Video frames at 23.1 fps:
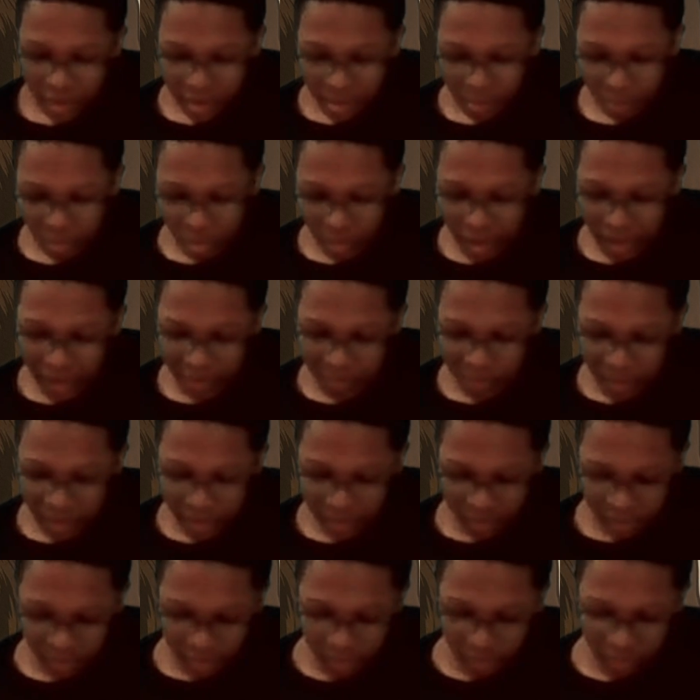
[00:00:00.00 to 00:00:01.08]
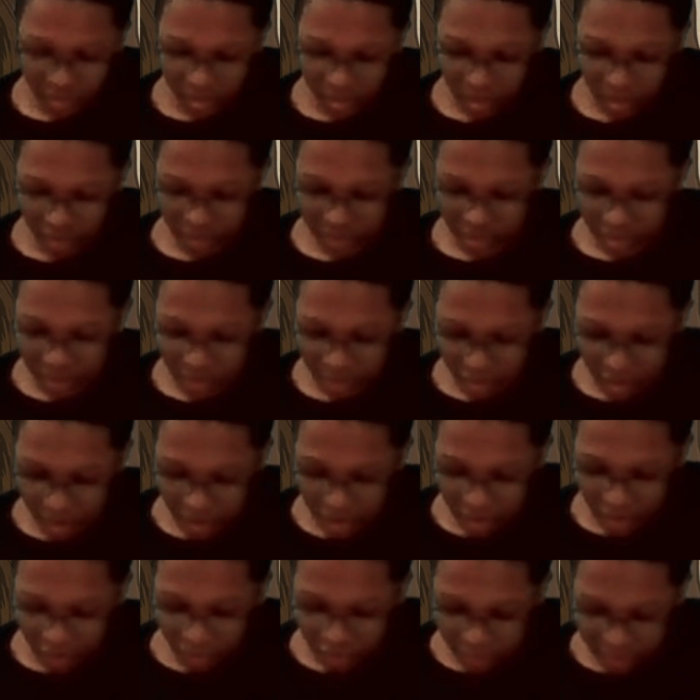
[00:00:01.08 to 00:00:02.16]
black men
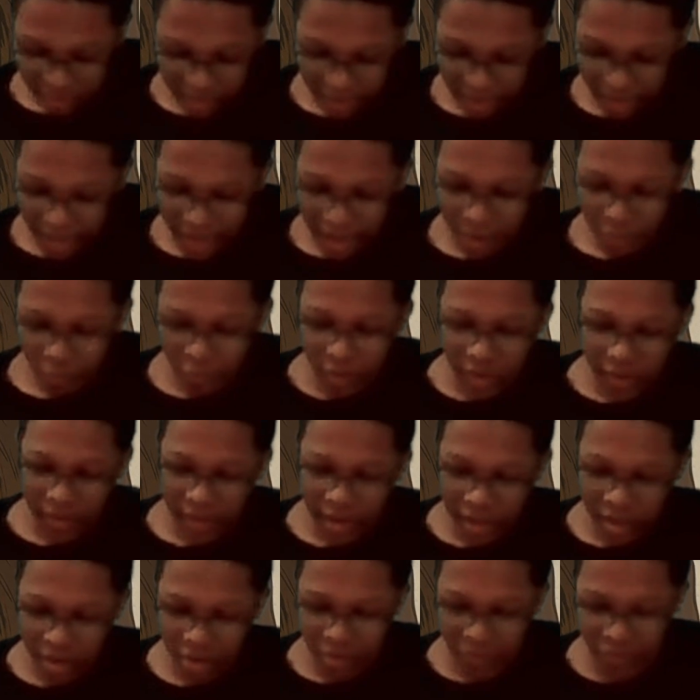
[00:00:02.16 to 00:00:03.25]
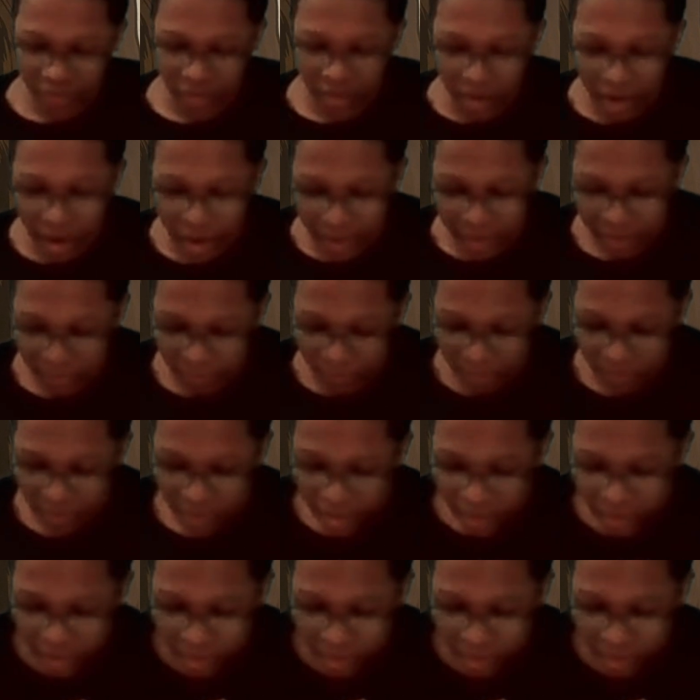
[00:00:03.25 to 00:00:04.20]
on every day of your life.